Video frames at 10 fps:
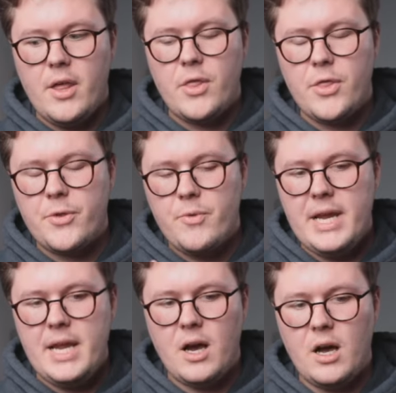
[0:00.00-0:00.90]

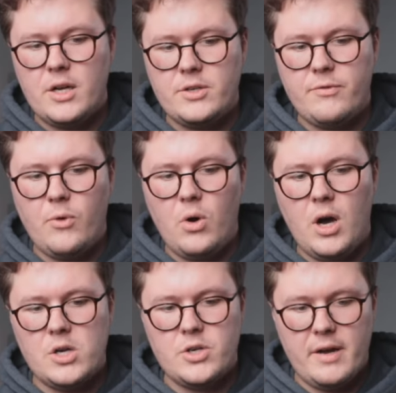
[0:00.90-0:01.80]
four
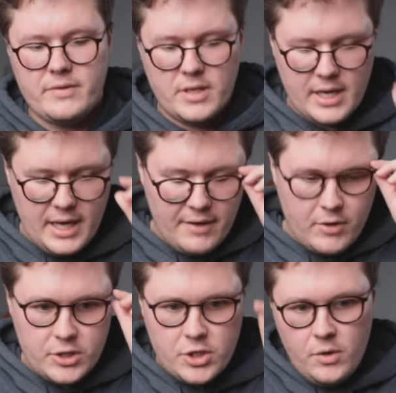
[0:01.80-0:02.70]
hard drives, okay? I've
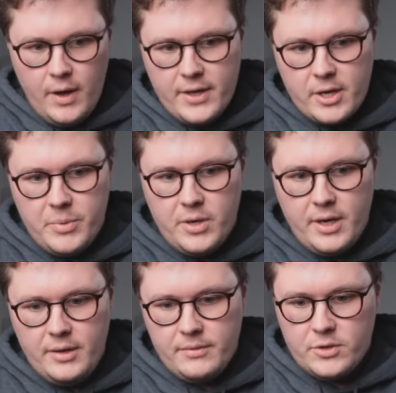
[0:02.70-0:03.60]
got two on the
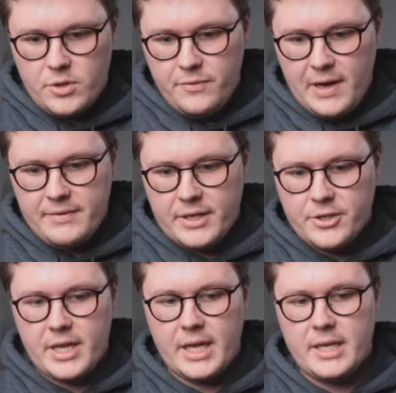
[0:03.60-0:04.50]
computer, two
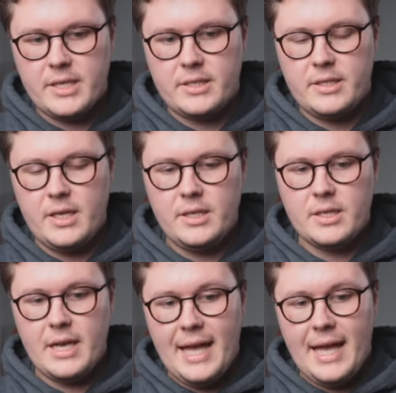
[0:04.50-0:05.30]
500 gig SSDs.